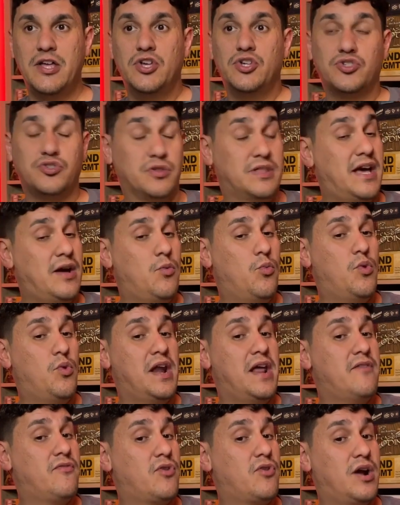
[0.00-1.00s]
so that
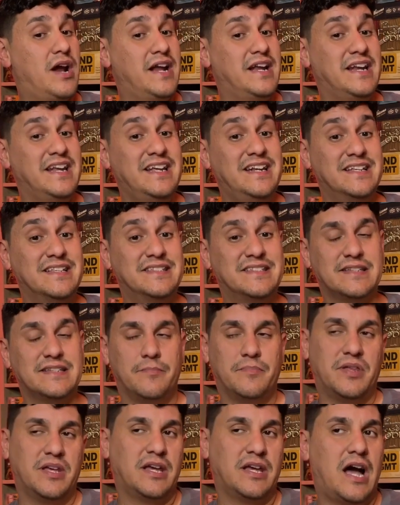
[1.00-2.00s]
whenever I needed something,